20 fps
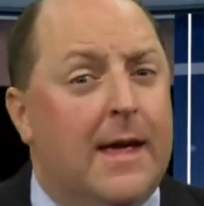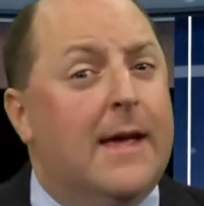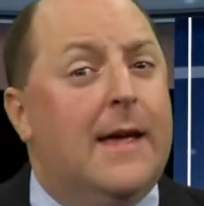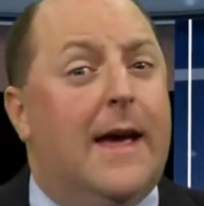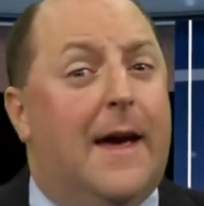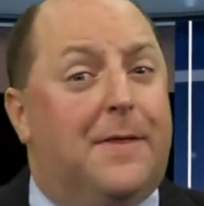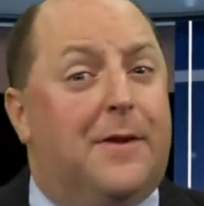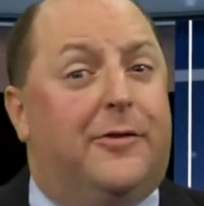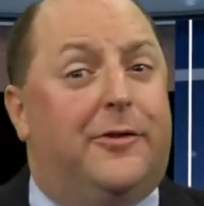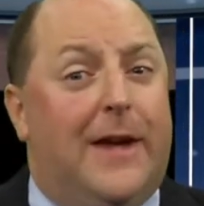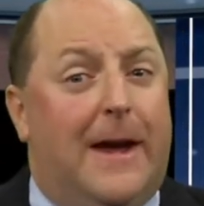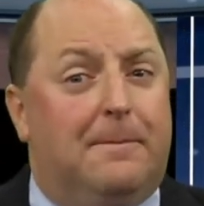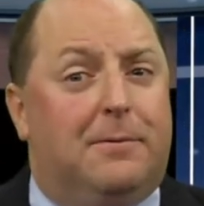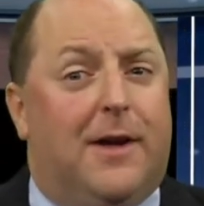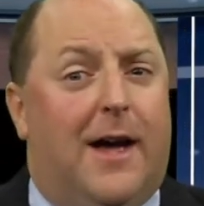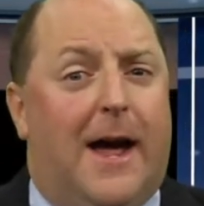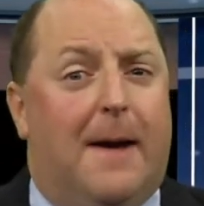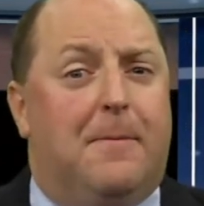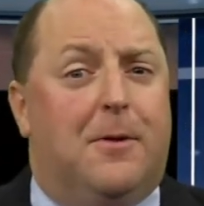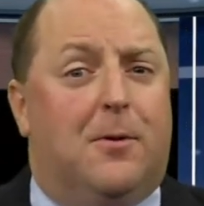At the same
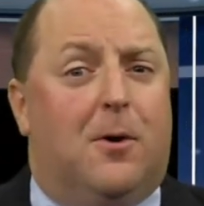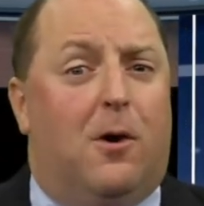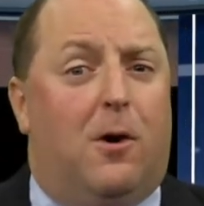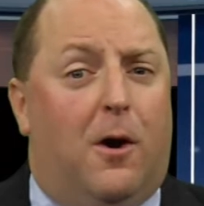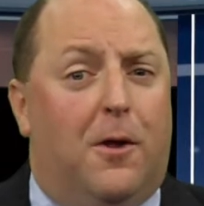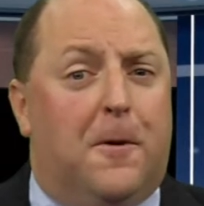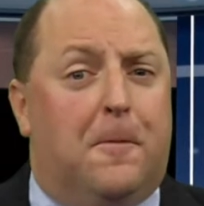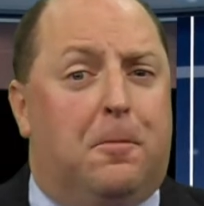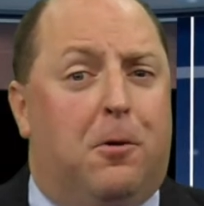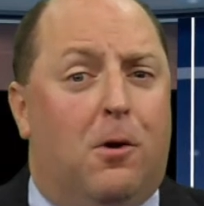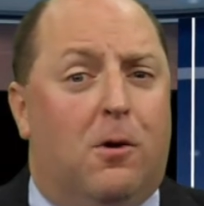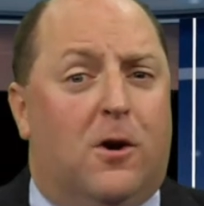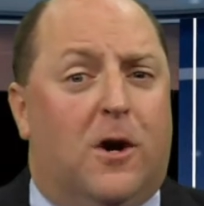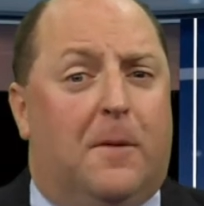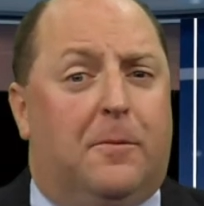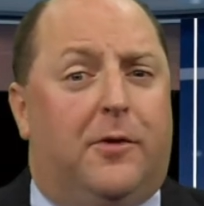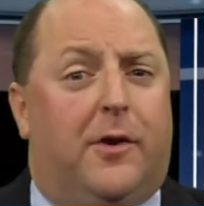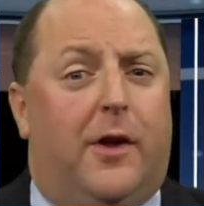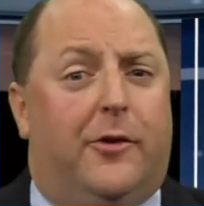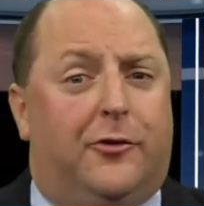time, there are other
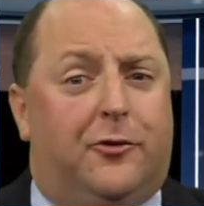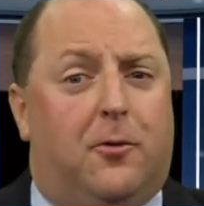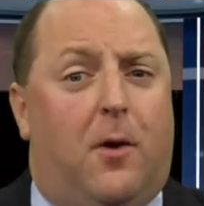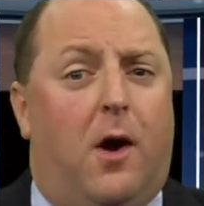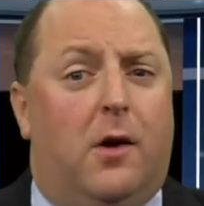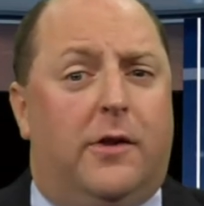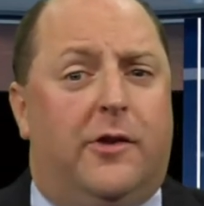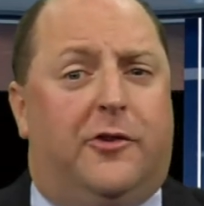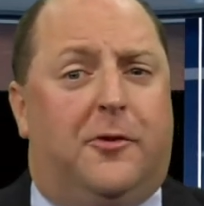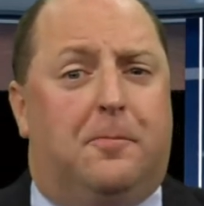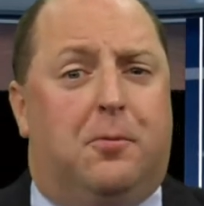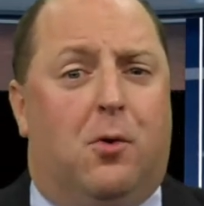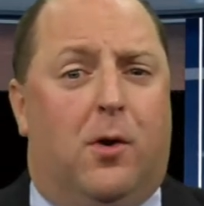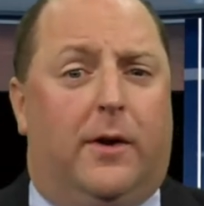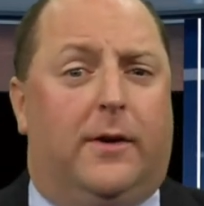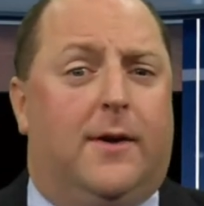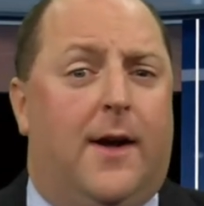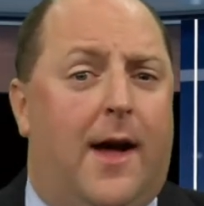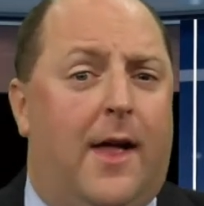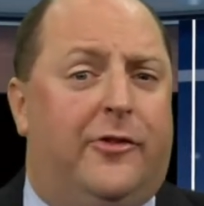programs that I strongly support in
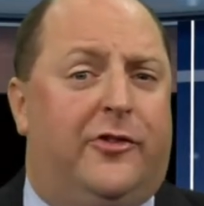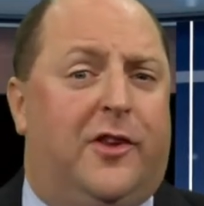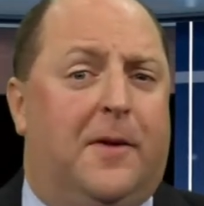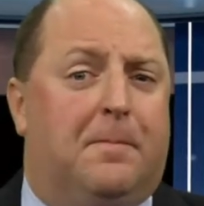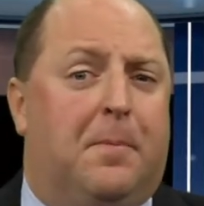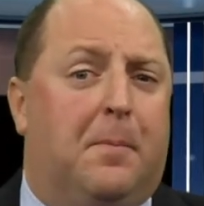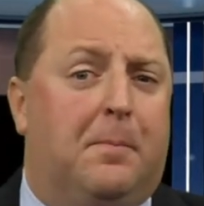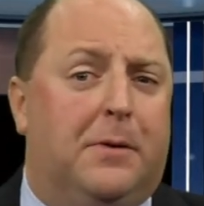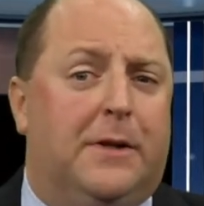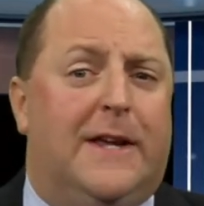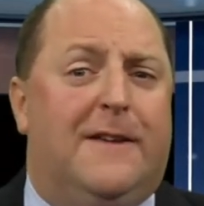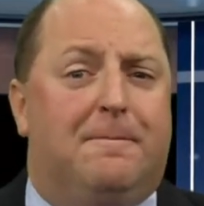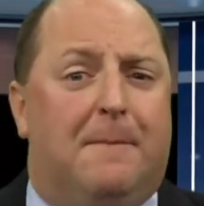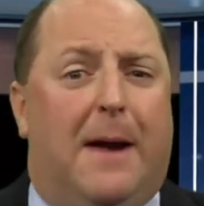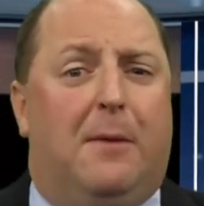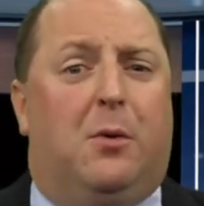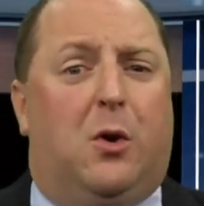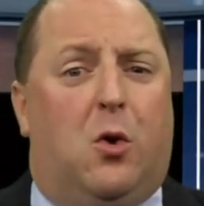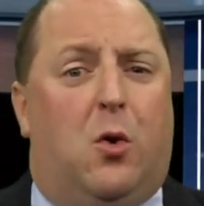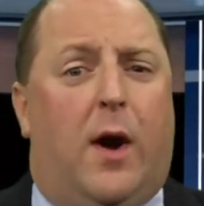concept but believe might
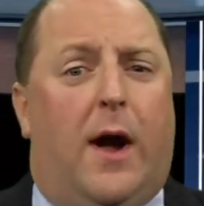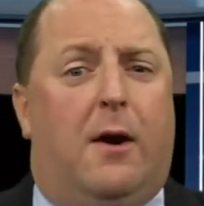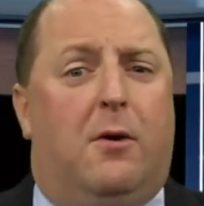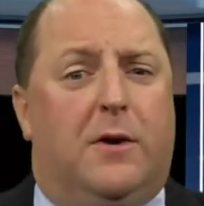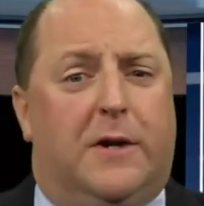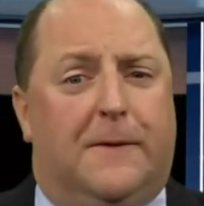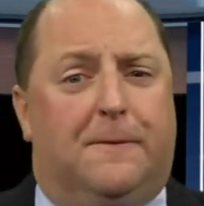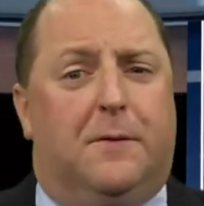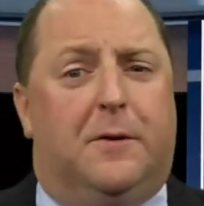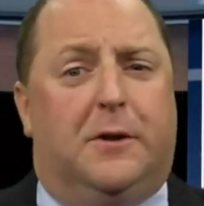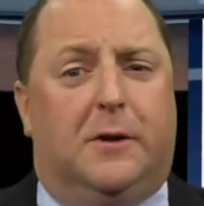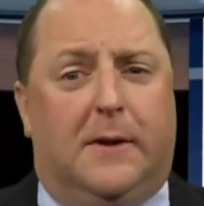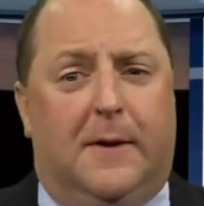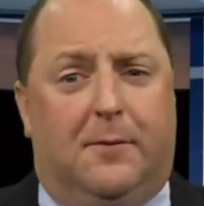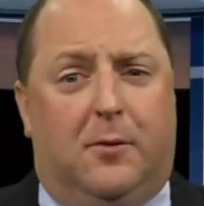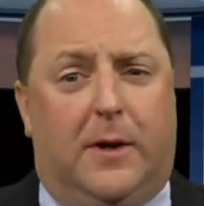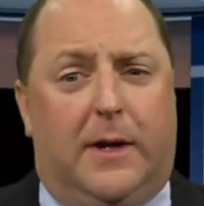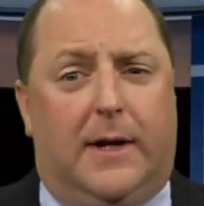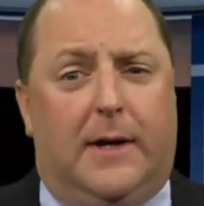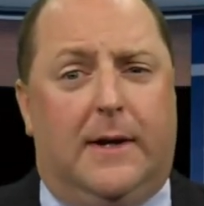require a different
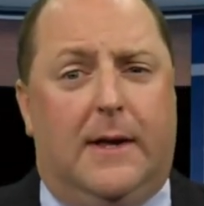delivery.